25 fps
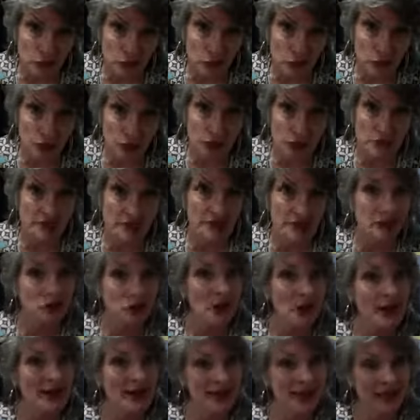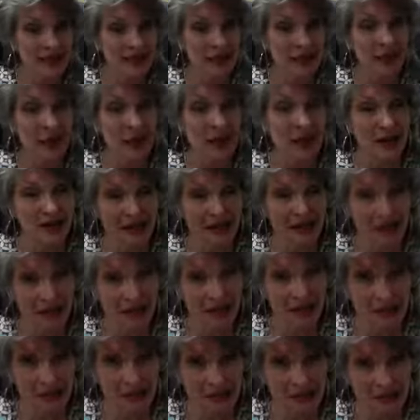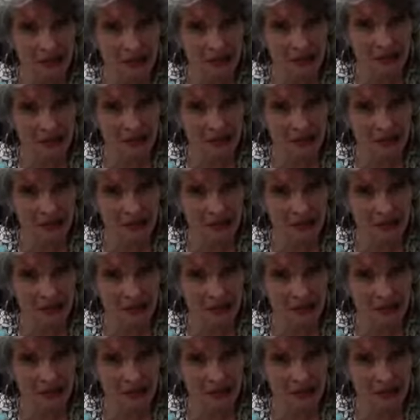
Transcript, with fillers: which they tried to keep me out of england